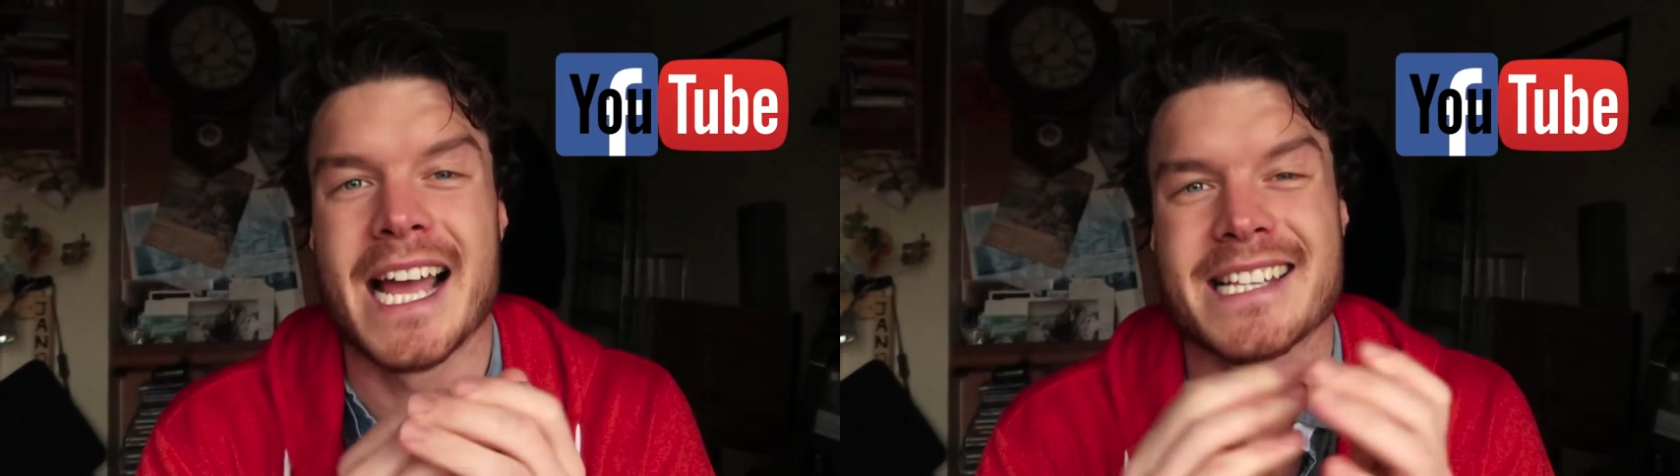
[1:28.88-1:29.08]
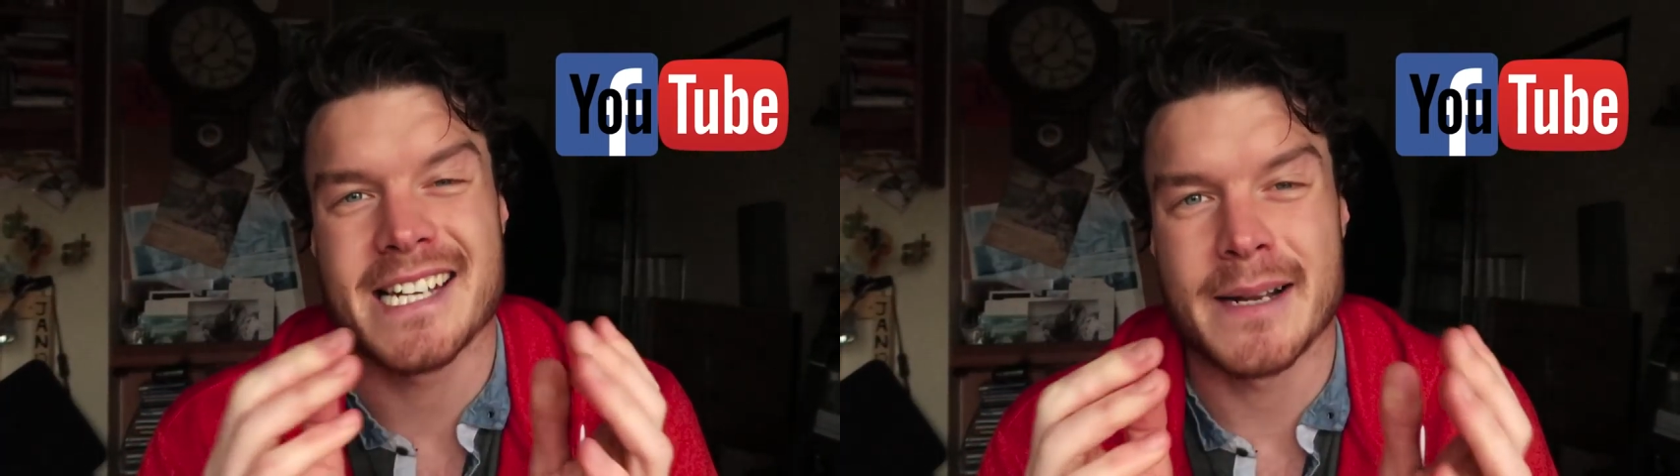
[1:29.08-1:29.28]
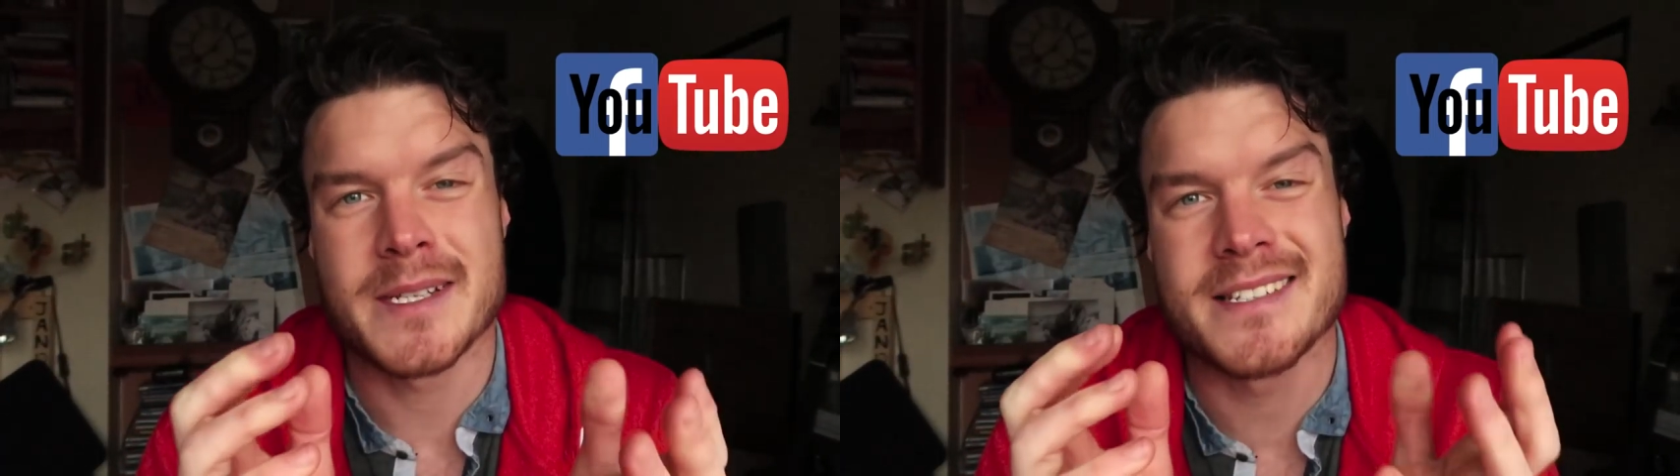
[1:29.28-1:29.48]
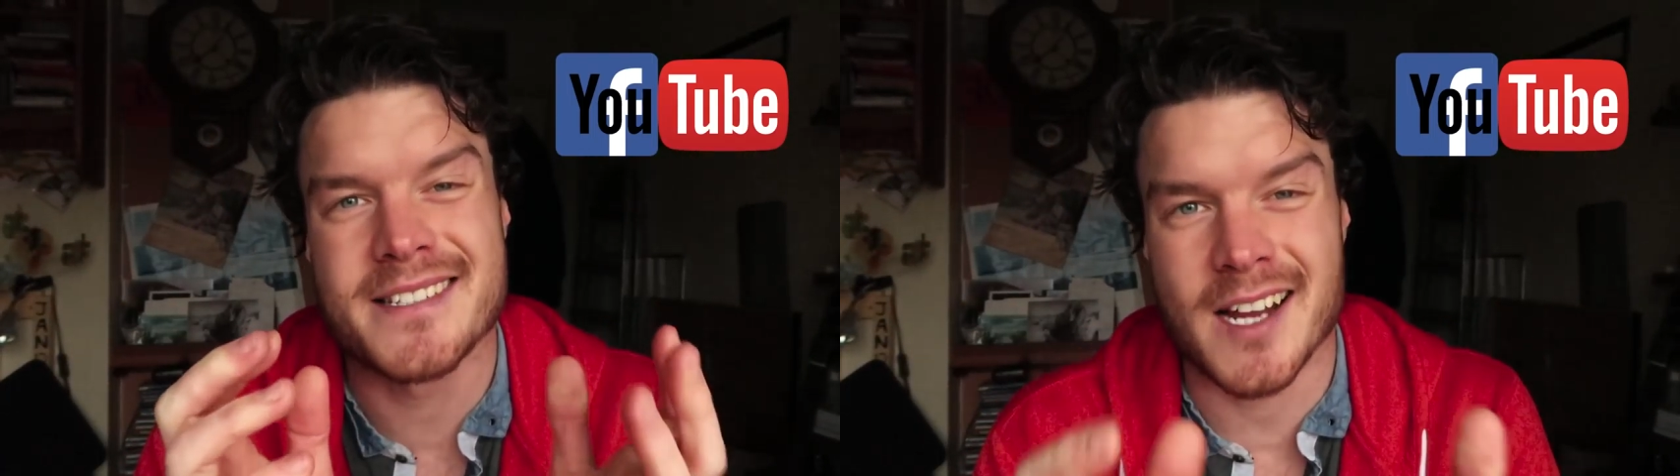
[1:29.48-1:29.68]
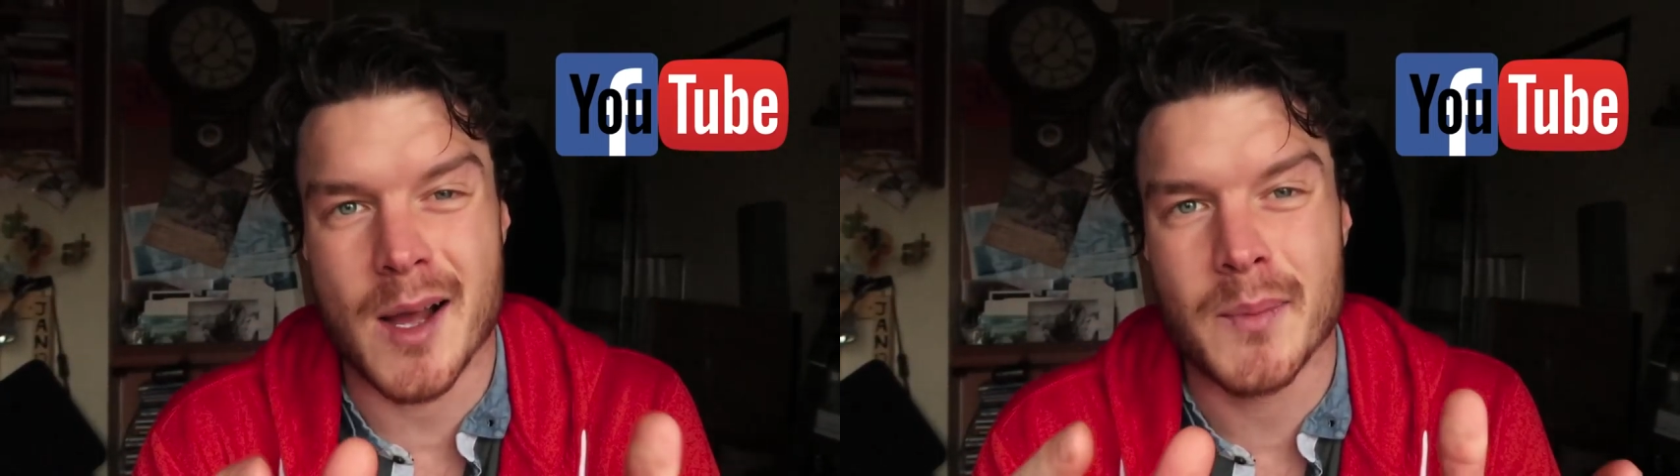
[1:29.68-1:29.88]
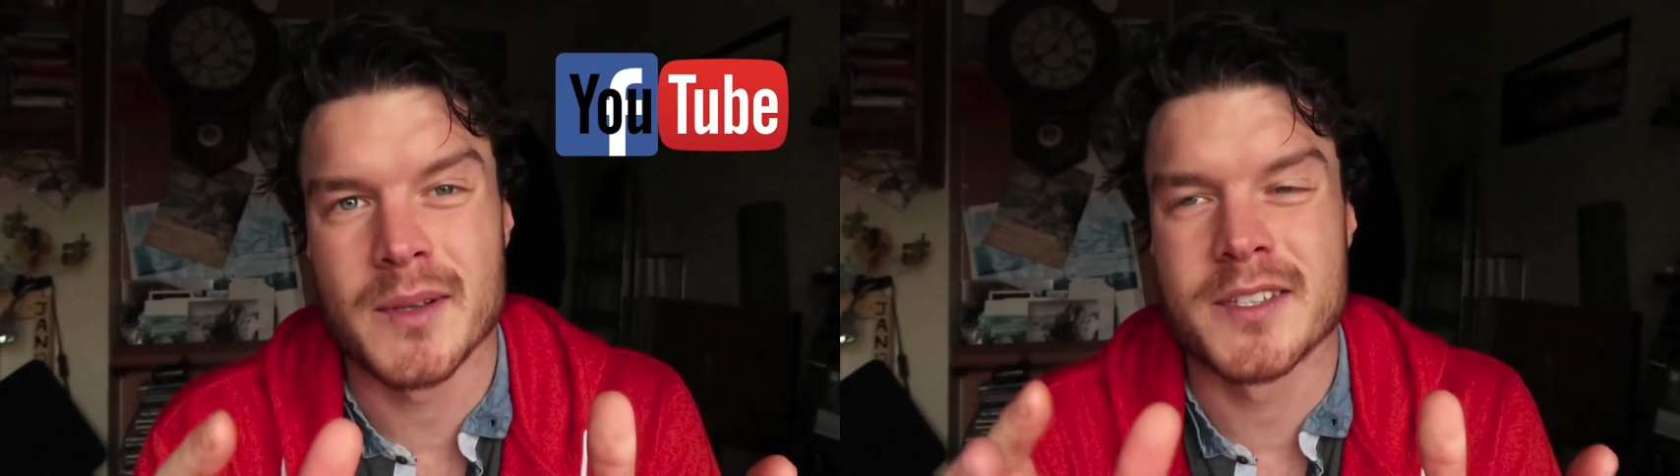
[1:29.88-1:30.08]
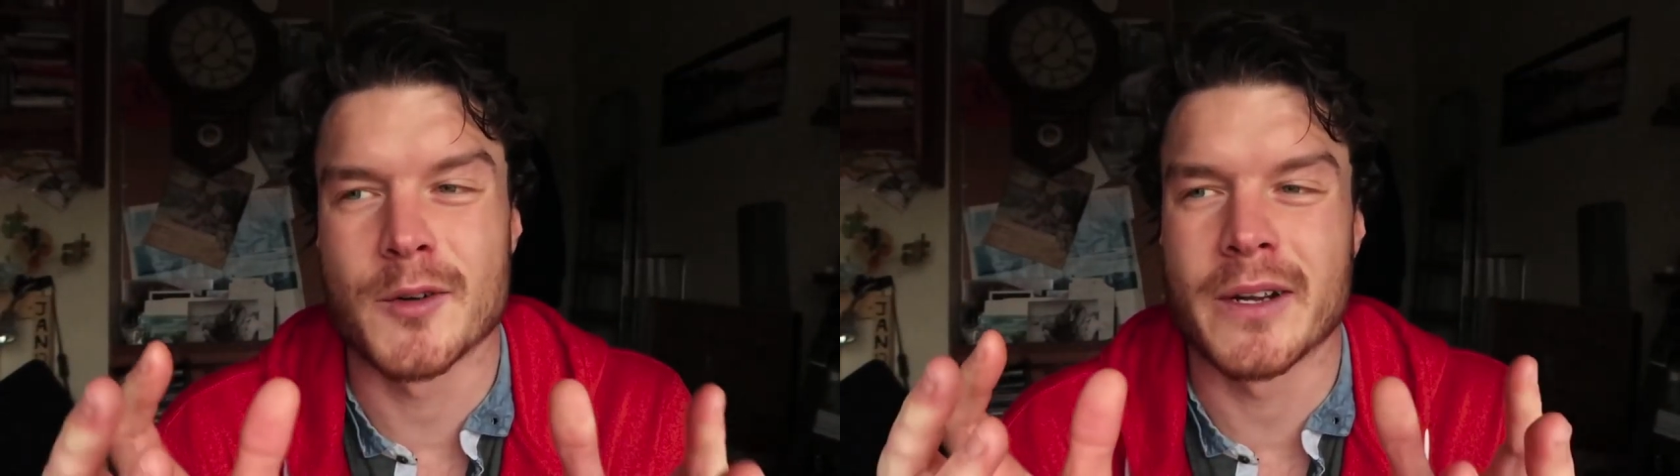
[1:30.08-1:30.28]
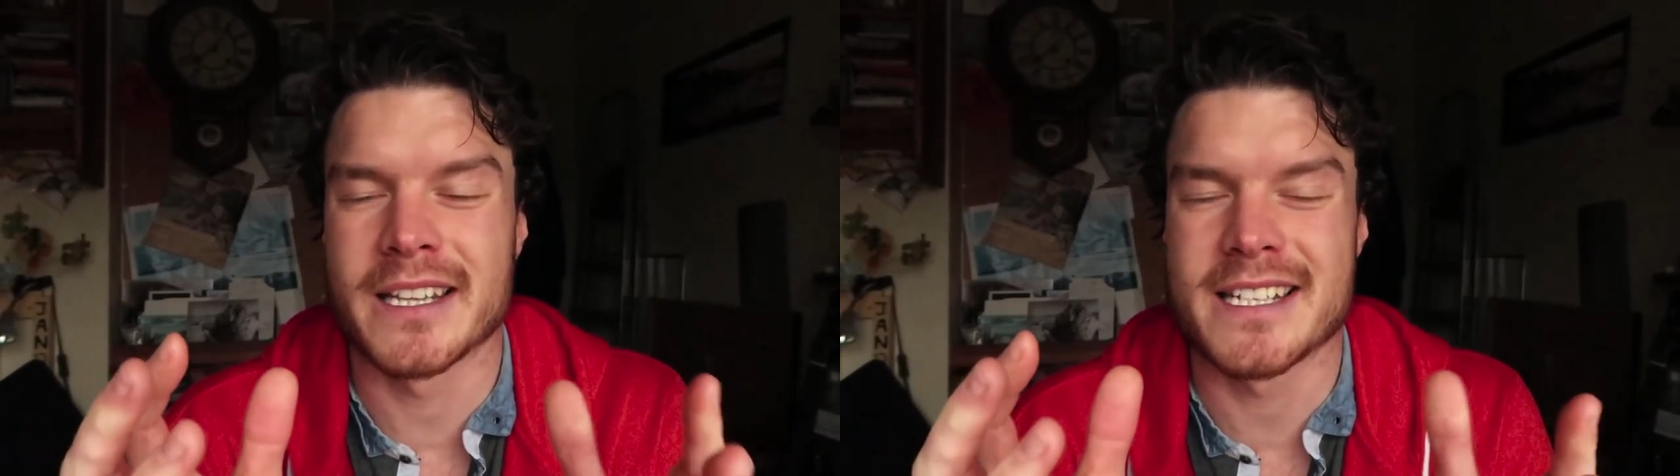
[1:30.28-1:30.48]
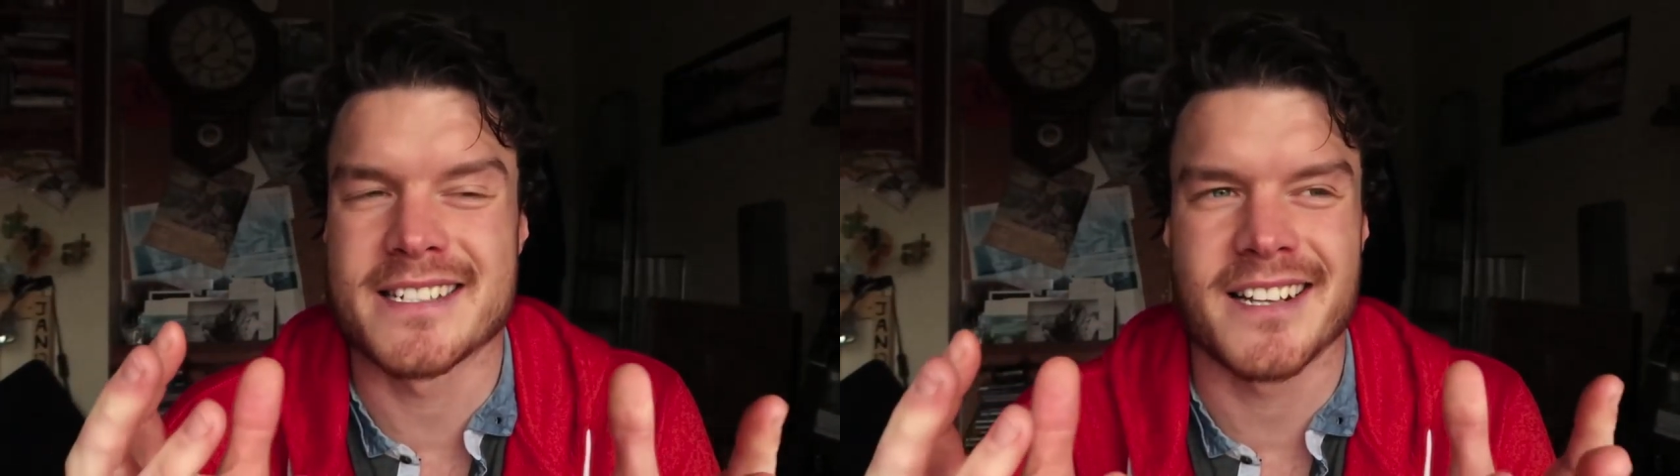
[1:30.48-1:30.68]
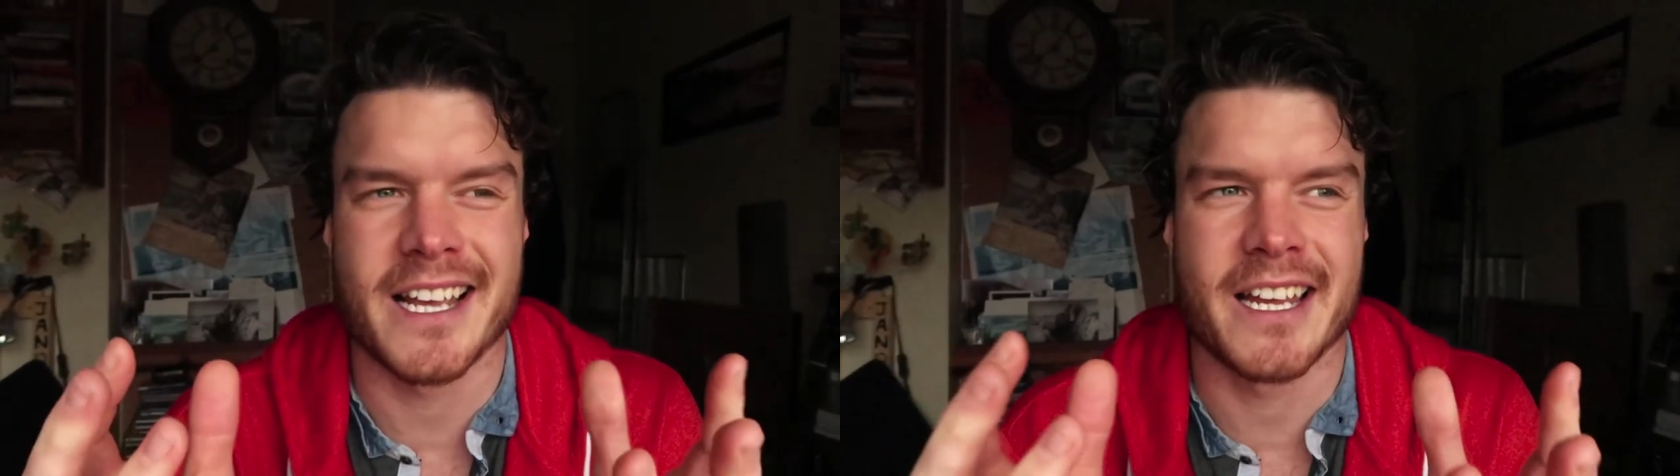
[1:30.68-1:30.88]
It's time to stop doing
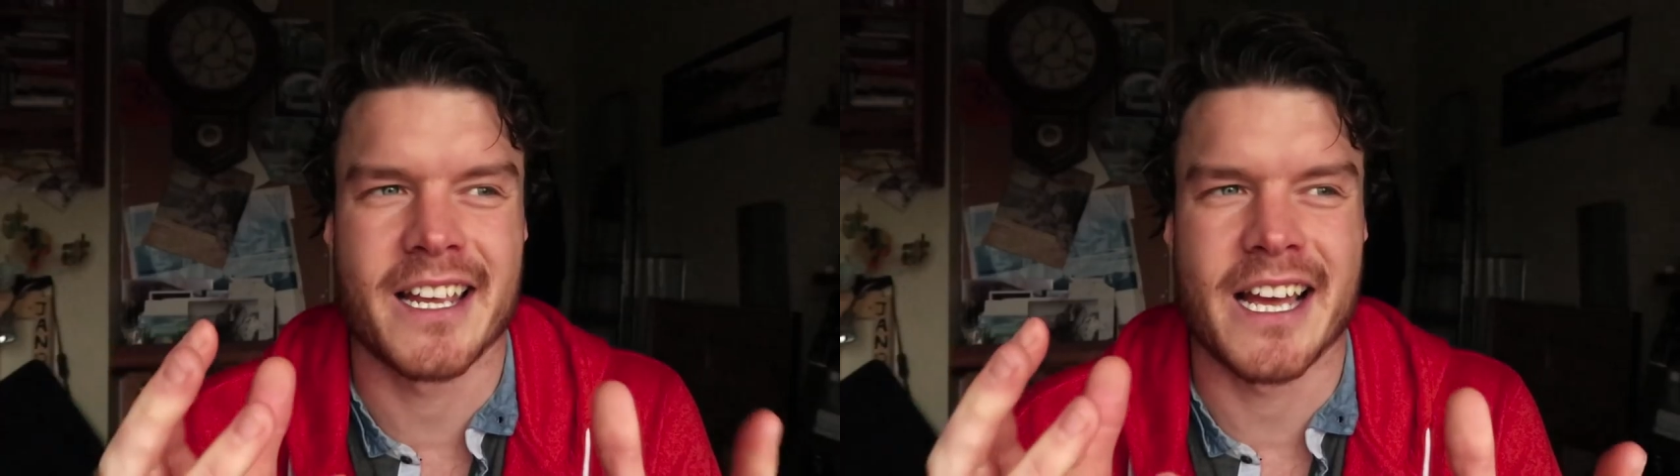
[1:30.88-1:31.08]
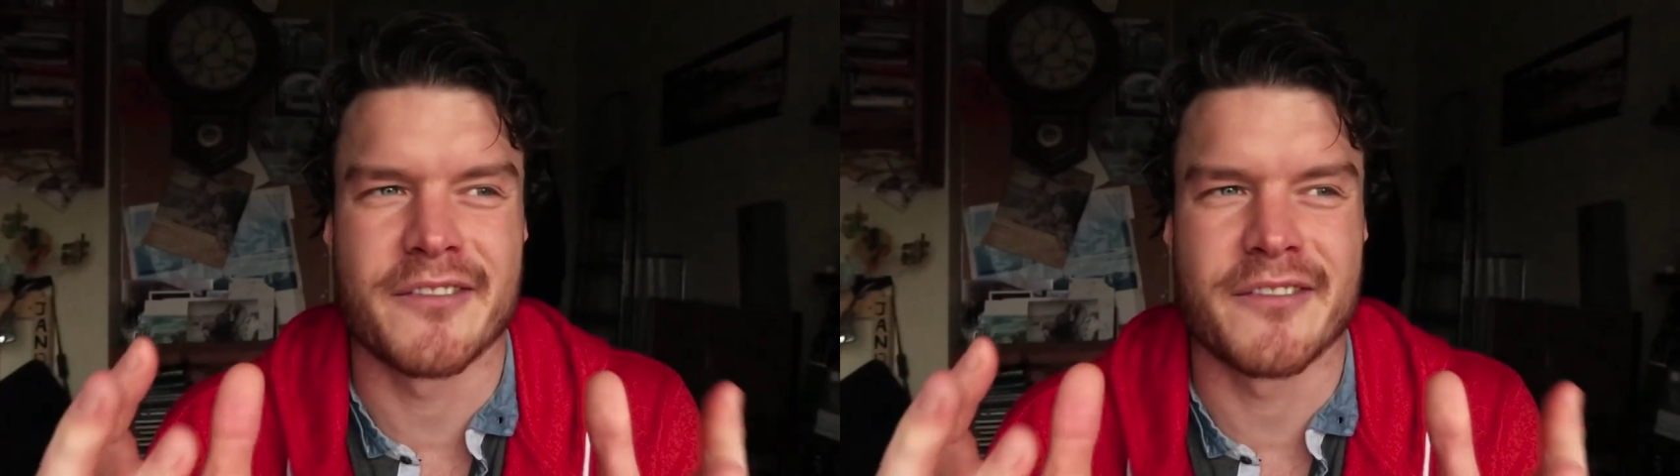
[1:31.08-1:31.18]
these like